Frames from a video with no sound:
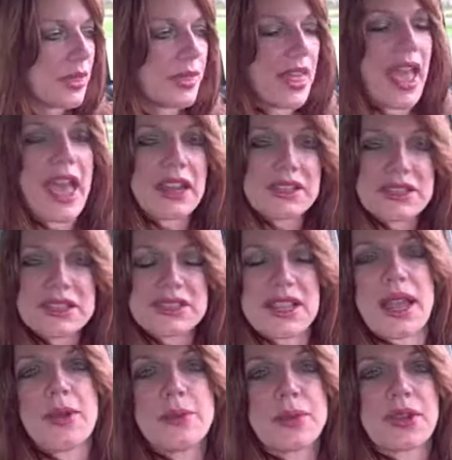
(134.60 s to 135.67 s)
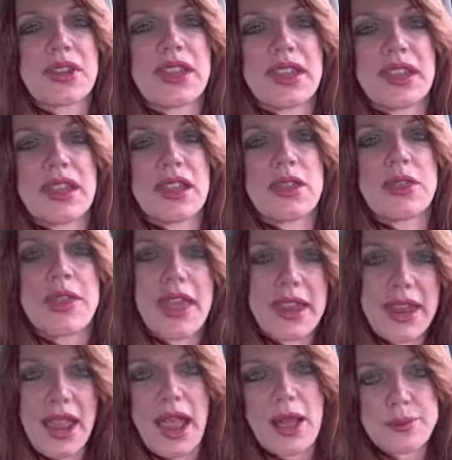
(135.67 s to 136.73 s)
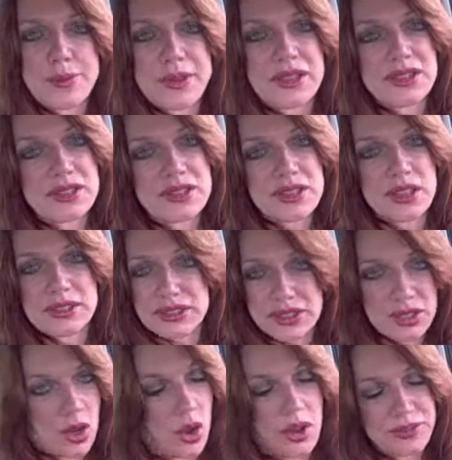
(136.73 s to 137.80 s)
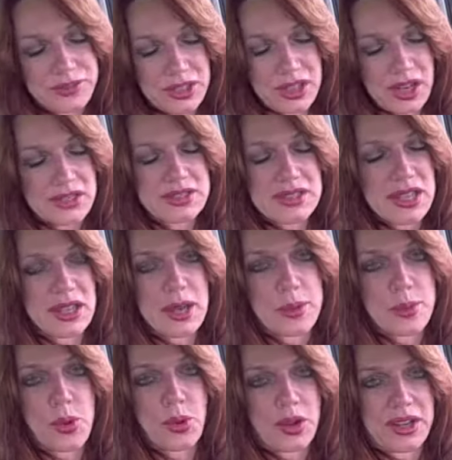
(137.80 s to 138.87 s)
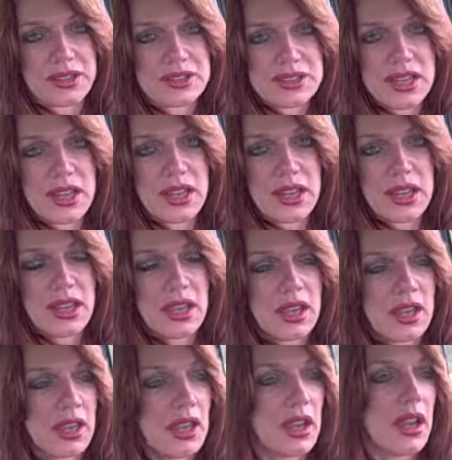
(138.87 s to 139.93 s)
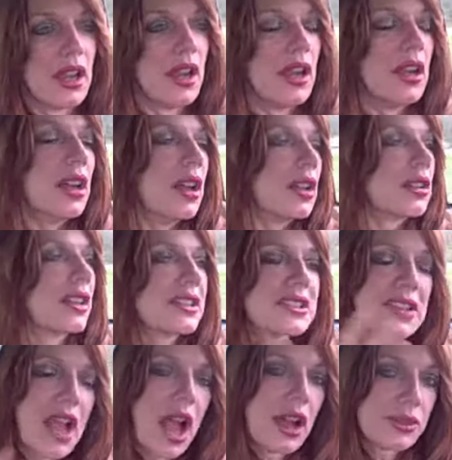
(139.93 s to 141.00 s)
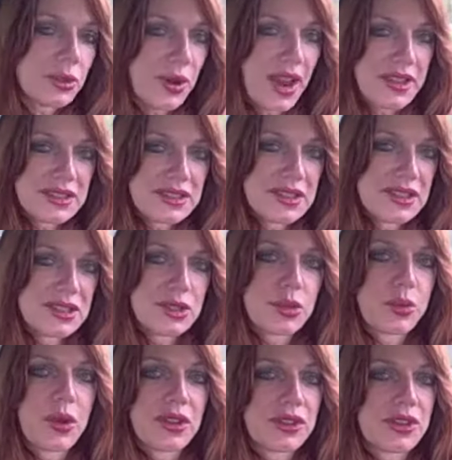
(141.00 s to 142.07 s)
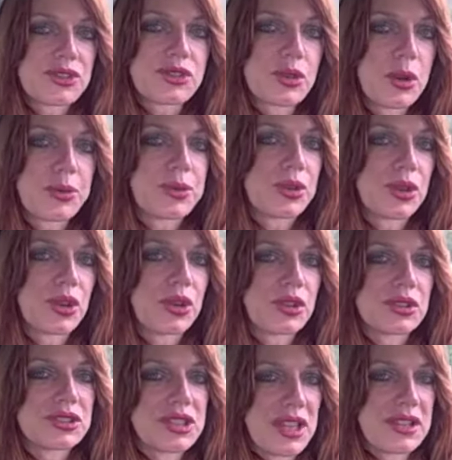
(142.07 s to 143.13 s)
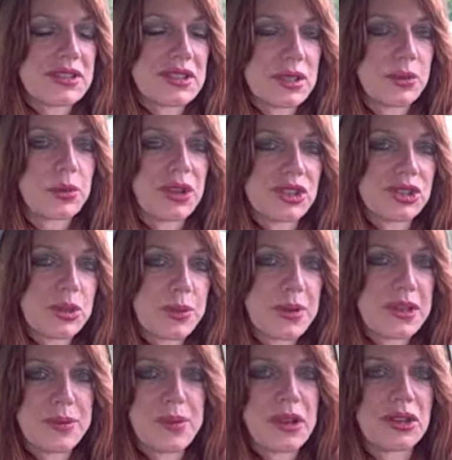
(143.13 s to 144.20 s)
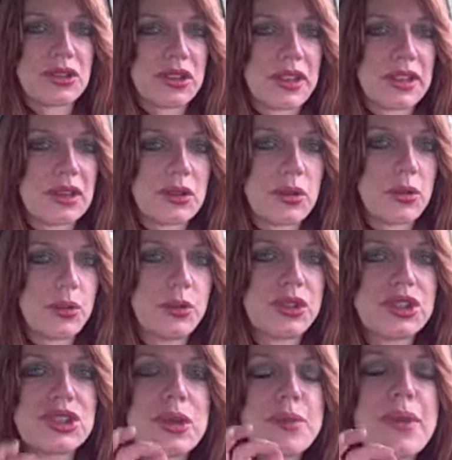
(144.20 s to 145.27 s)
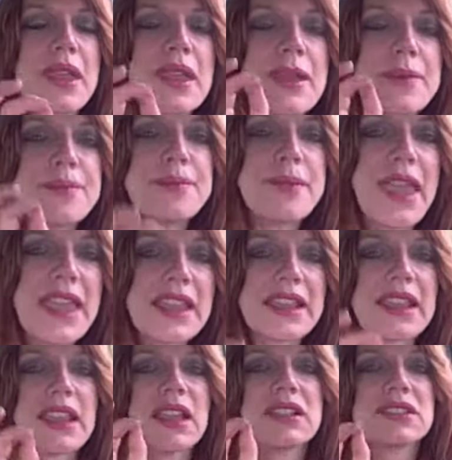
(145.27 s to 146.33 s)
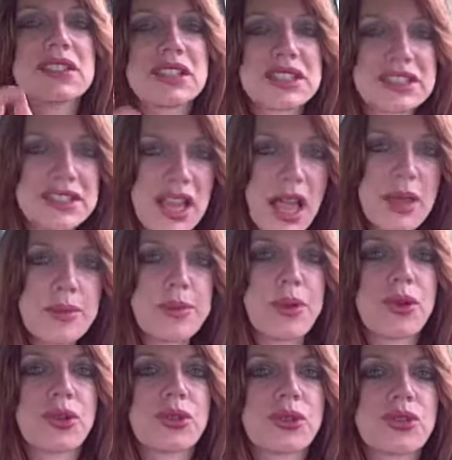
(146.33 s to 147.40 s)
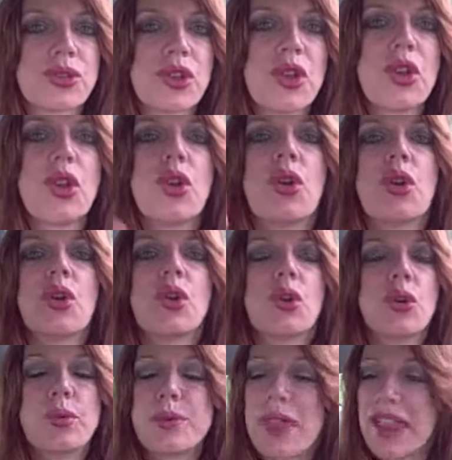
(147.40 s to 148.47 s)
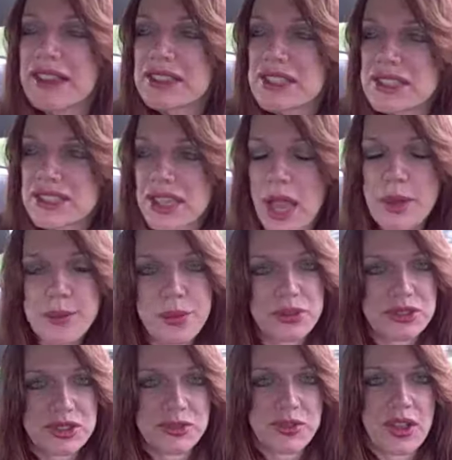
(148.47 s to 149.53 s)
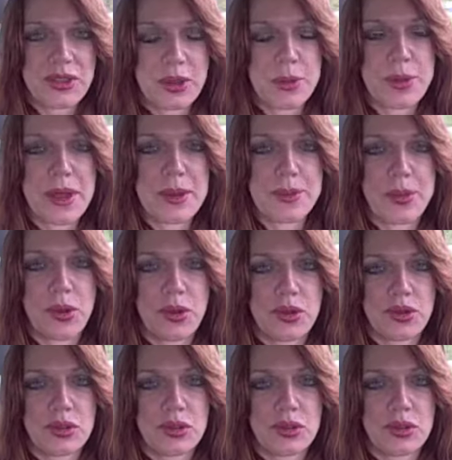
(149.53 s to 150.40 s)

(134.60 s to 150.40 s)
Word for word: That assembly that happens often on Sunday mornings. Let's contrast this to what the scripture says that we should be building. We should be making disciples who make disciples of other people.